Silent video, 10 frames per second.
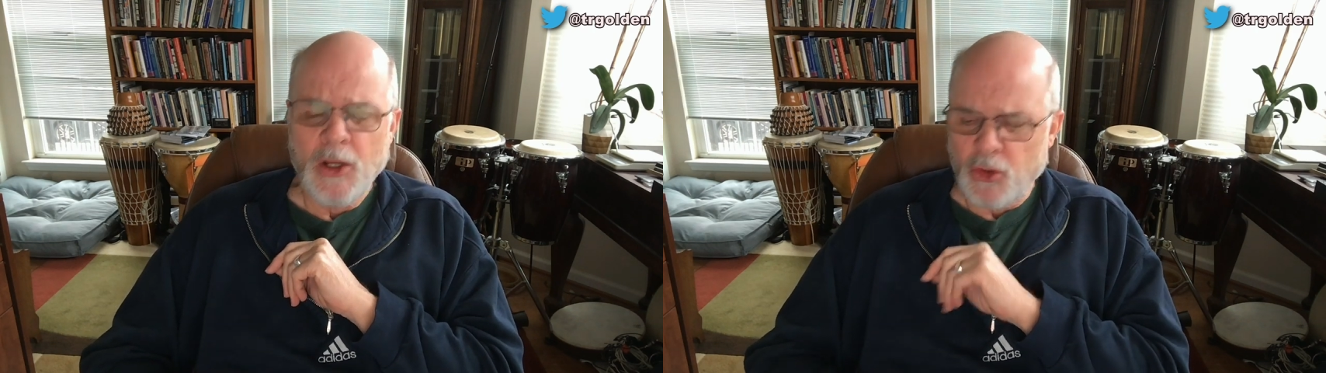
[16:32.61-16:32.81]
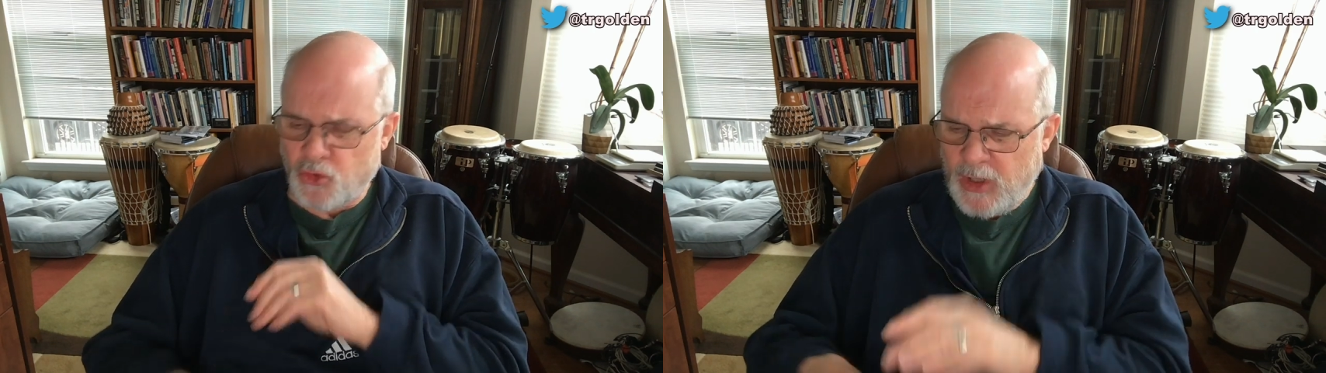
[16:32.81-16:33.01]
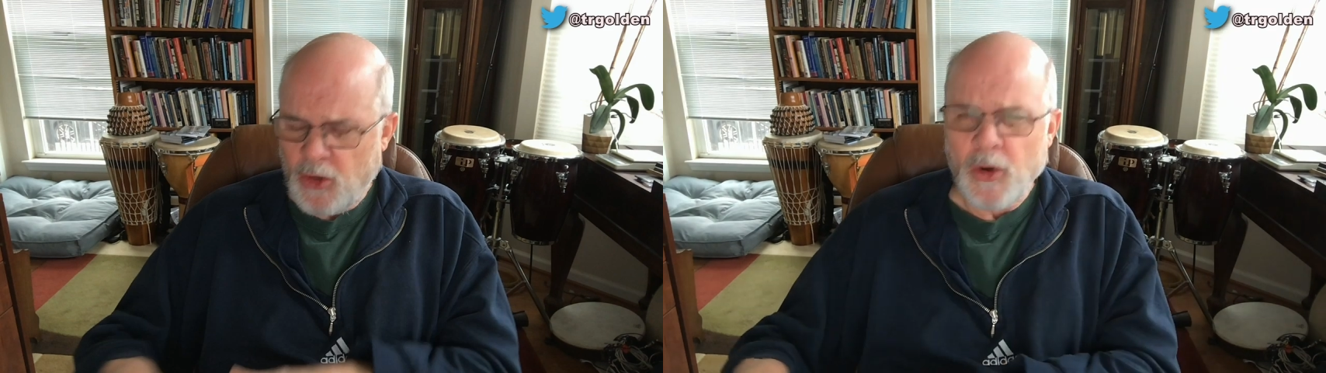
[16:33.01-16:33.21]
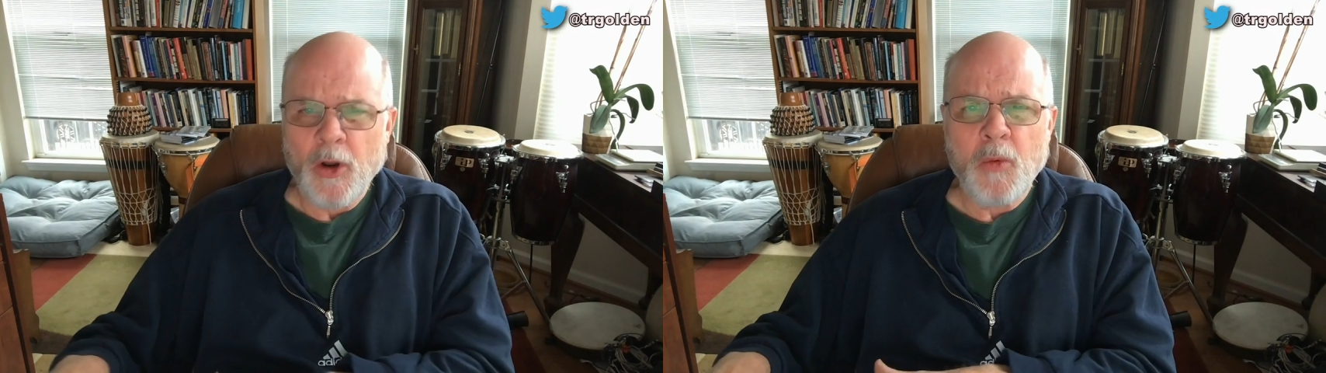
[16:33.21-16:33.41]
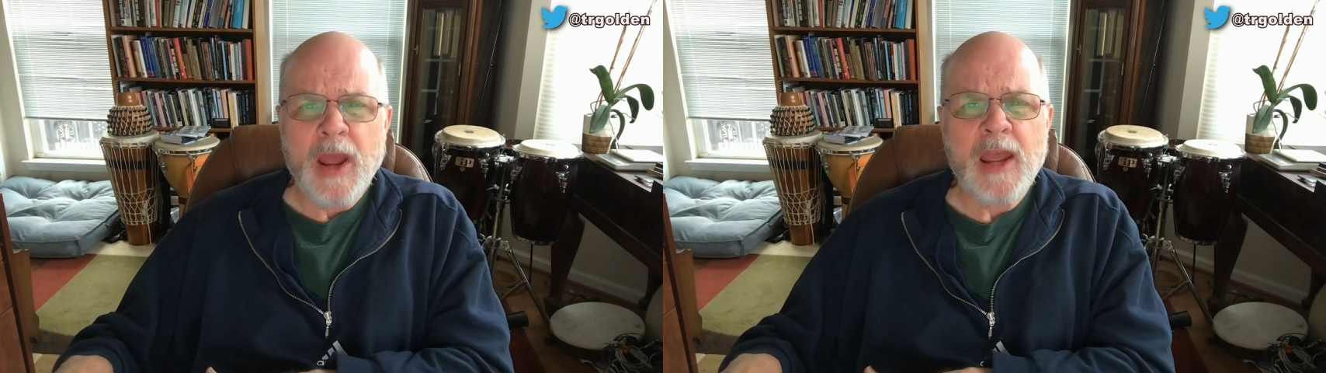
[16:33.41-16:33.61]
Treat her in a
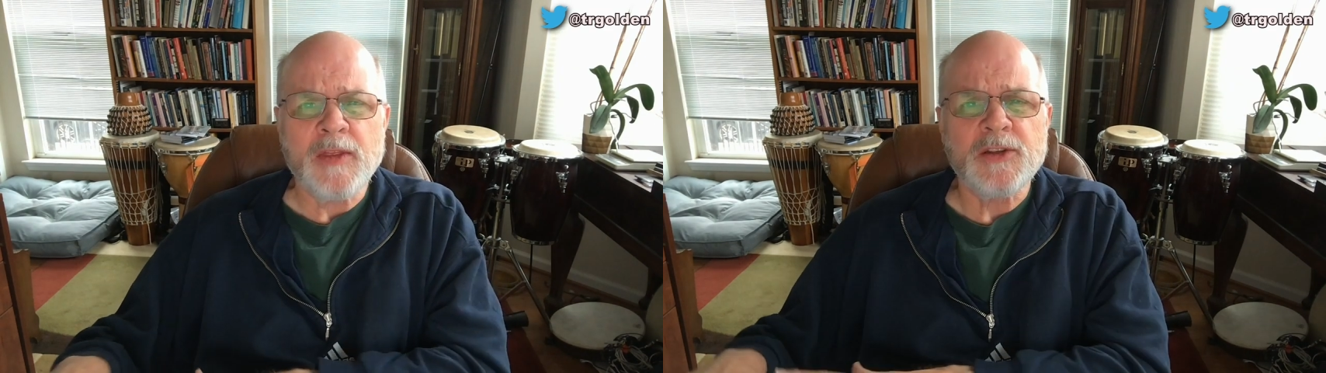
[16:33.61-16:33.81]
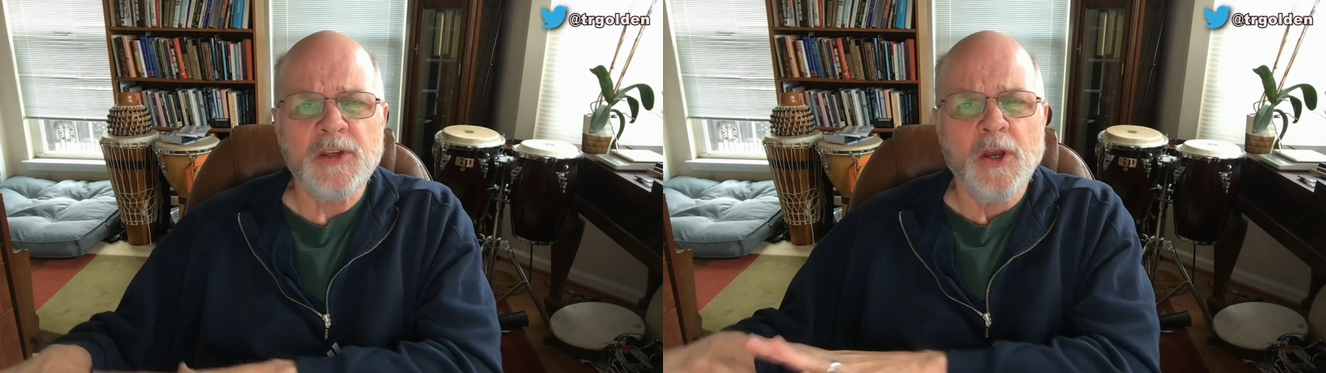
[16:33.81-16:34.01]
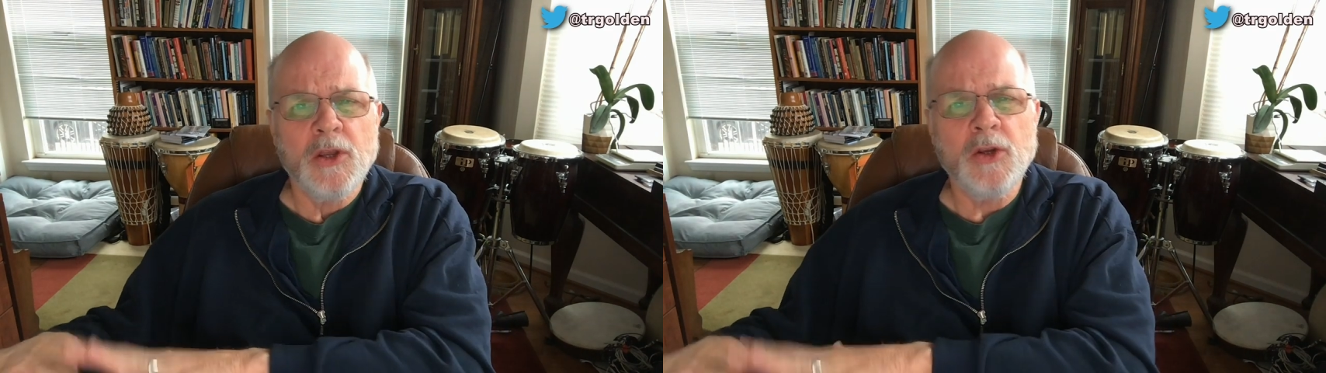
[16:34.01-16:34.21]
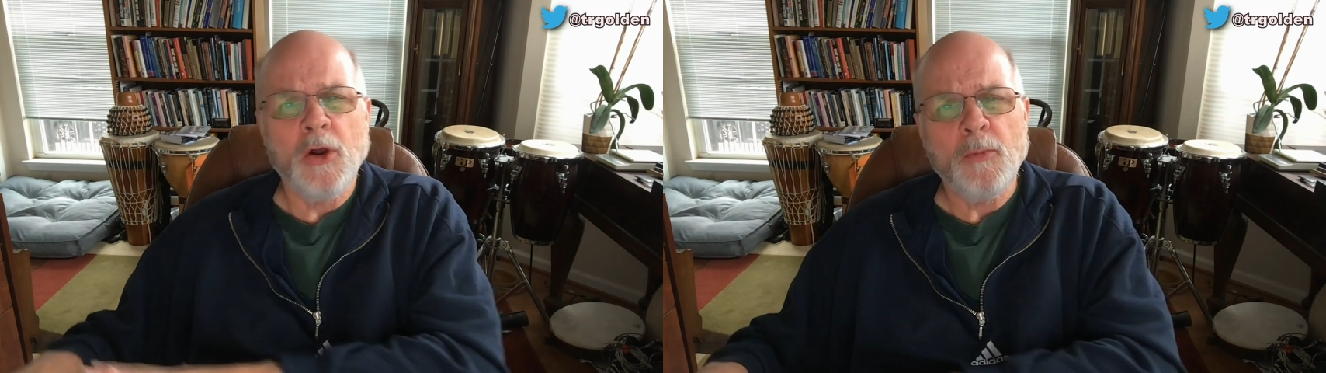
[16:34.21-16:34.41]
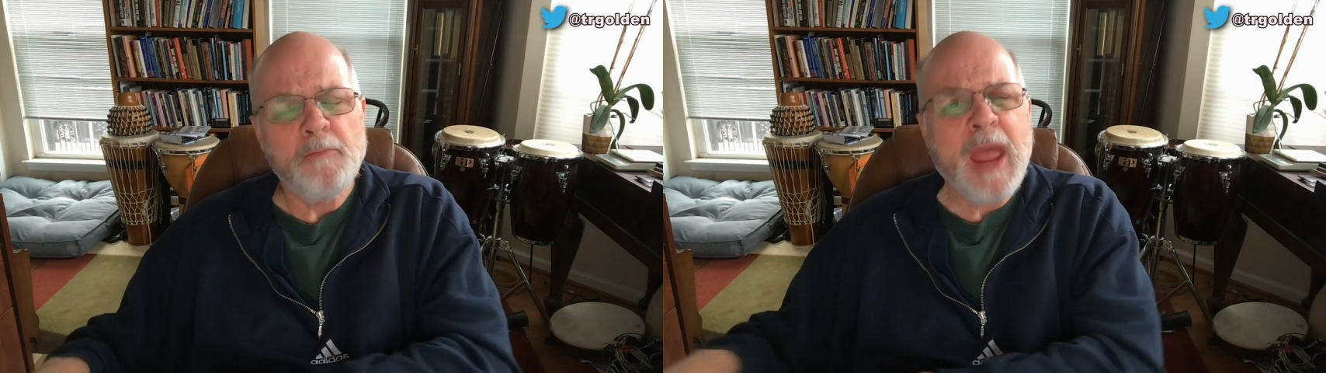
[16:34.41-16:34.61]
way that's,
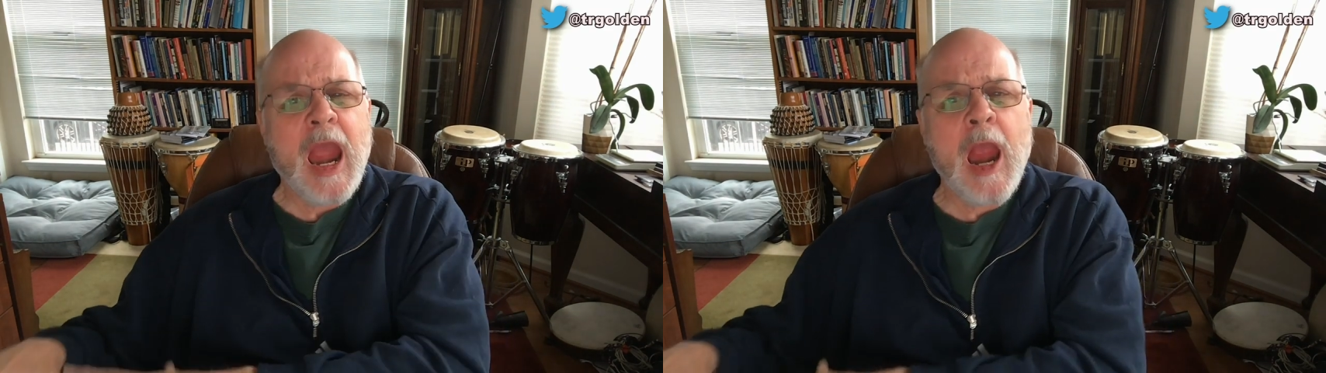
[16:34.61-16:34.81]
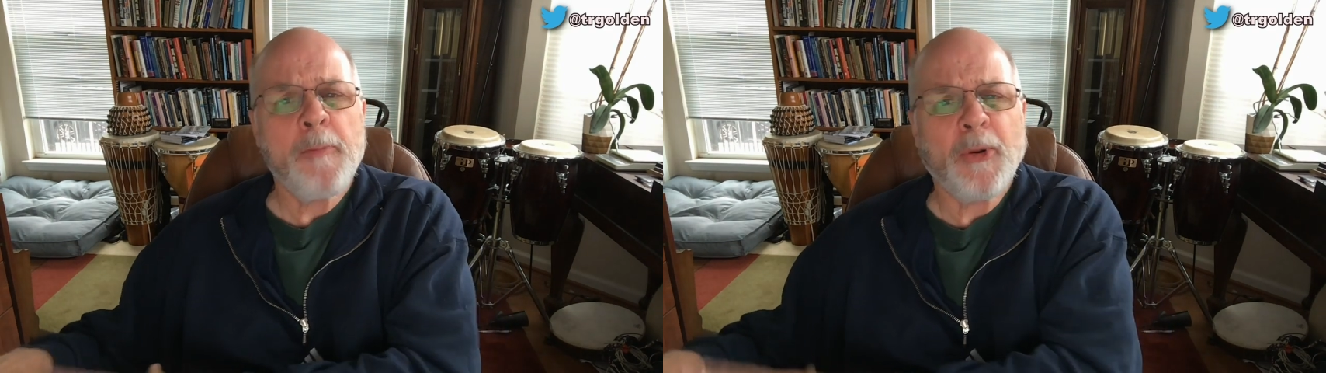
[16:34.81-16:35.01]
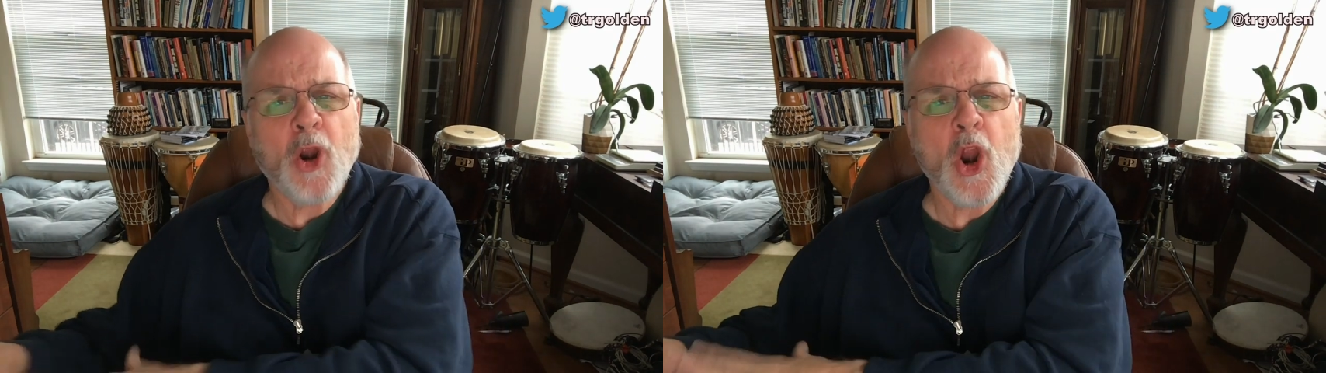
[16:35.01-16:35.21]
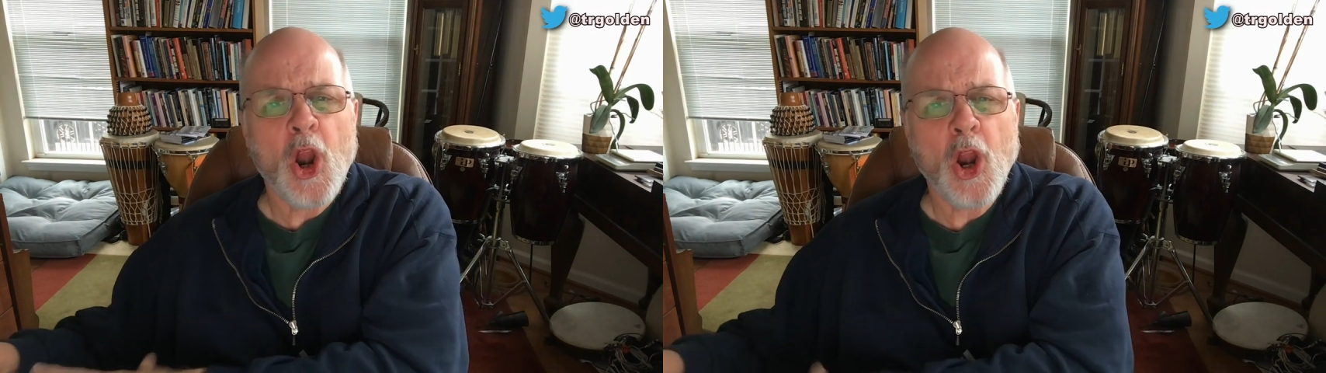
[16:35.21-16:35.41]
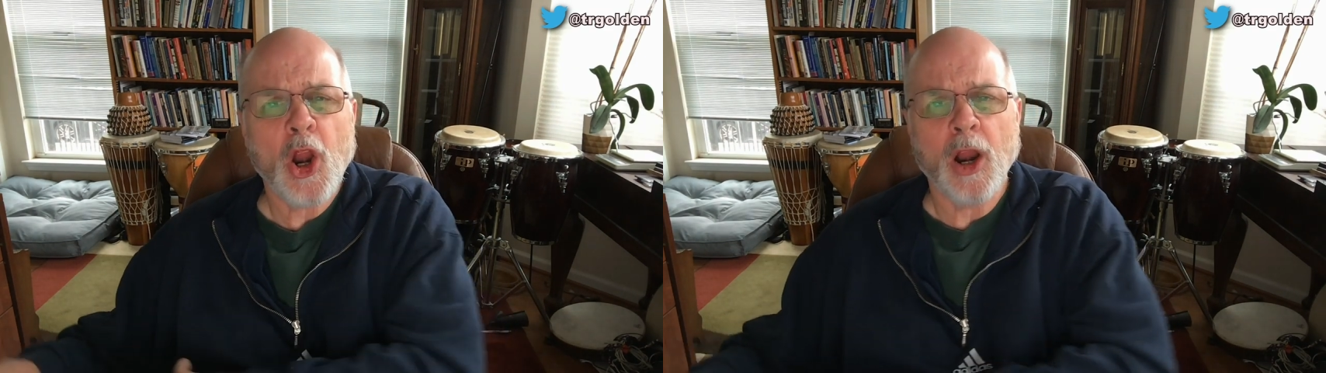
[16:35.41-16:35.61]
pamper
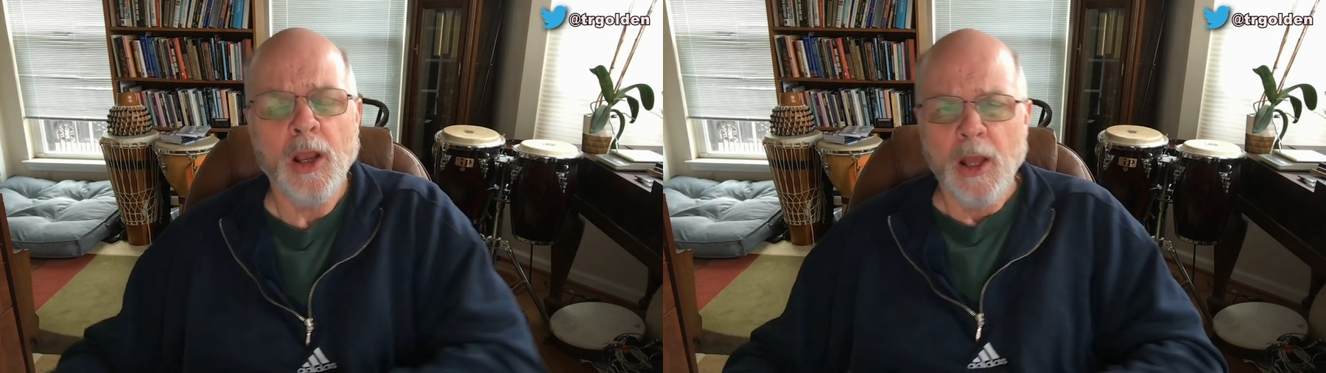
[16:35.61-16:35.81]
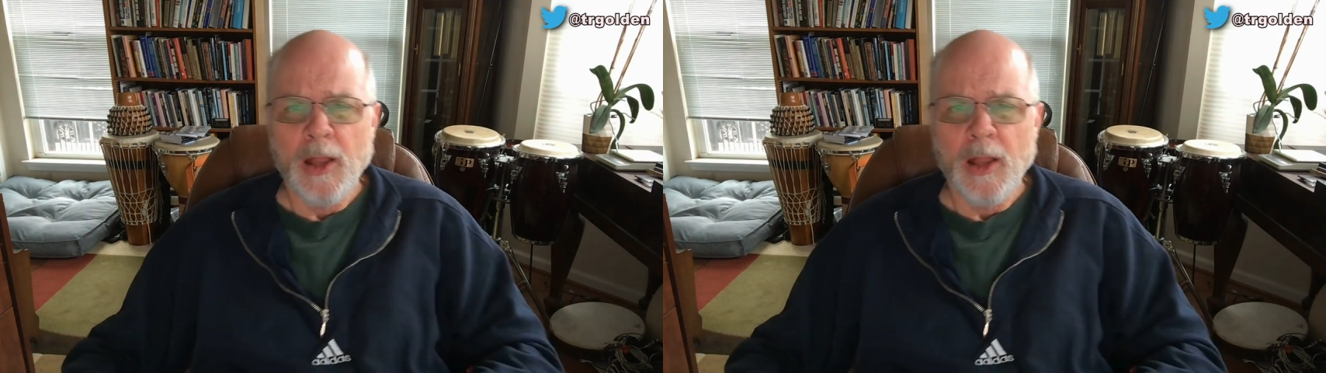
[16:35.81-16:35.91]
her.